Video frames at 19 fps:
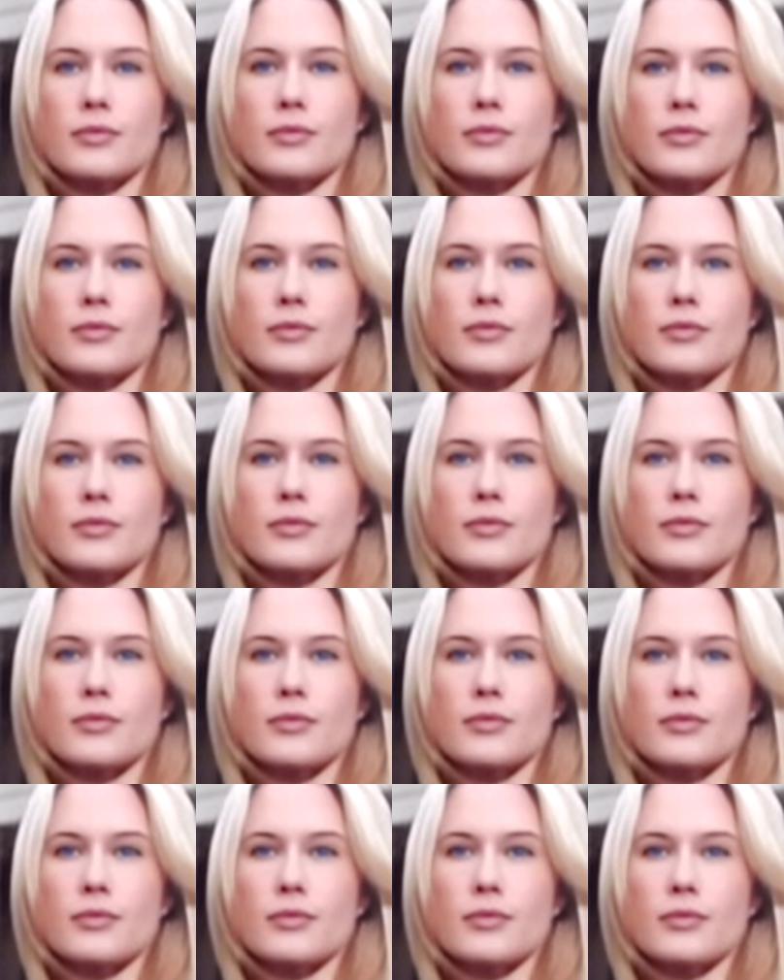
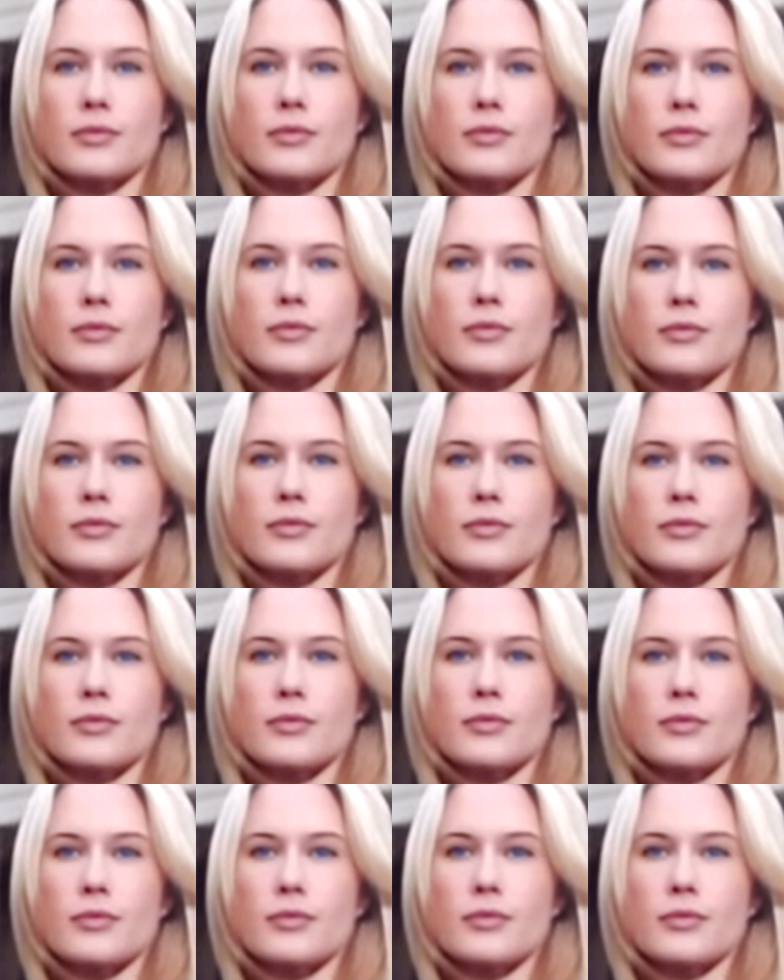
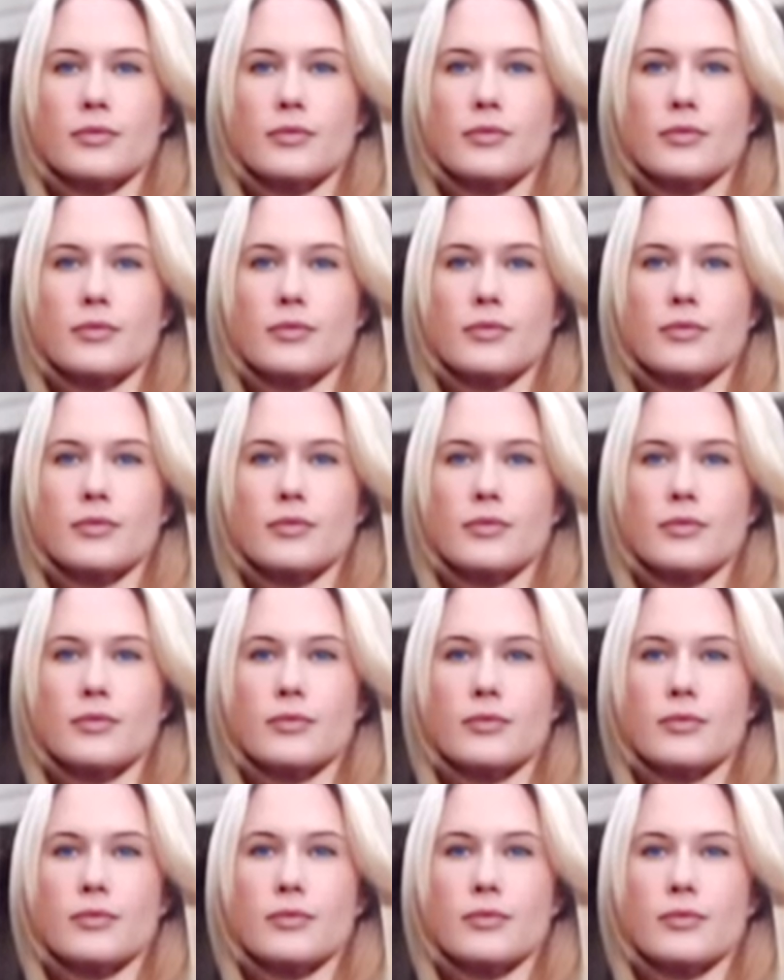
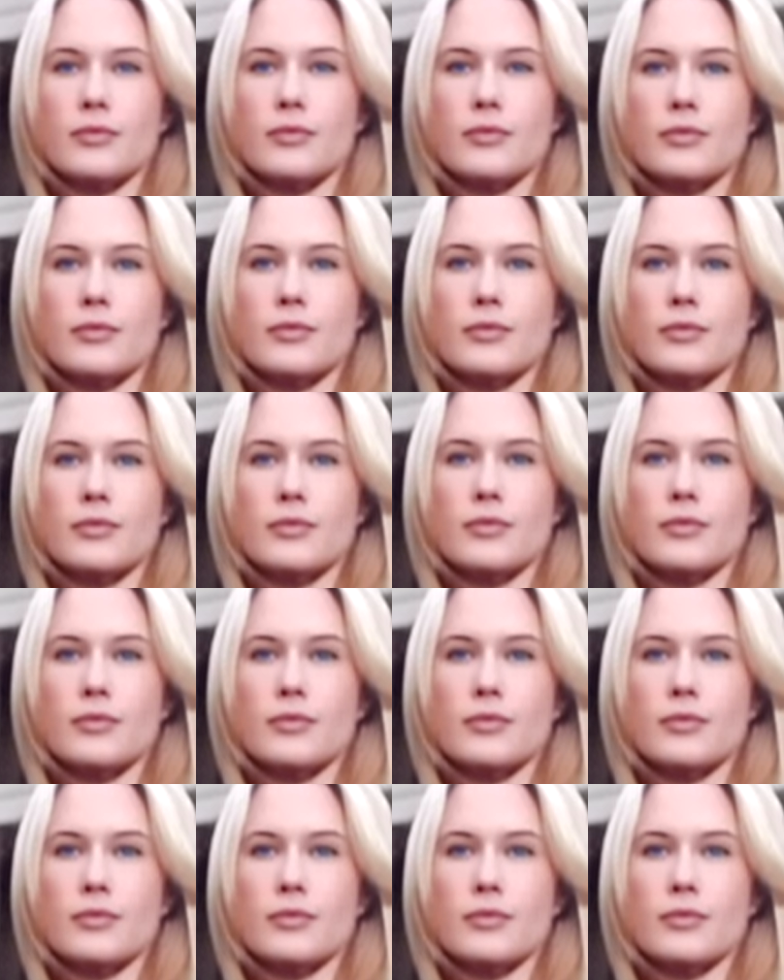(not speaking)